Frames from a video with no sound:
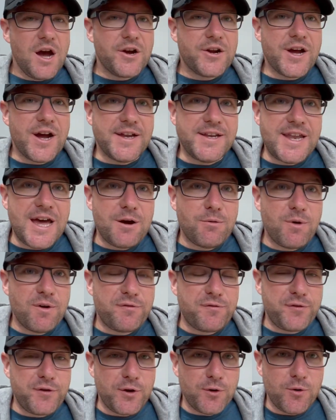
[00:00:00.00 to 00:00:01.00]
Okay, now
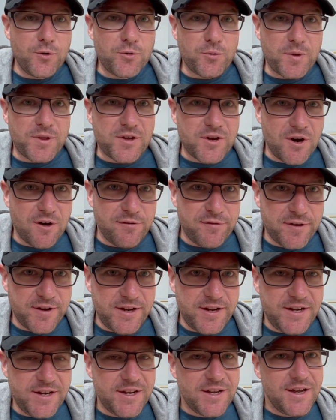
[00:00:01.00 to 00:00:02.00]
we're fueled with
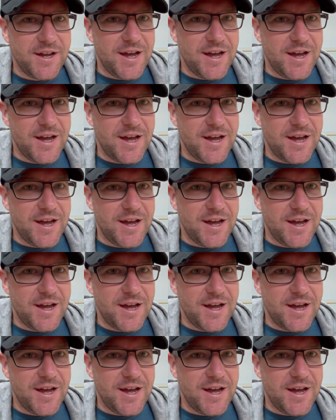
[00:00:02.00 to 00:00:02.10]
coffee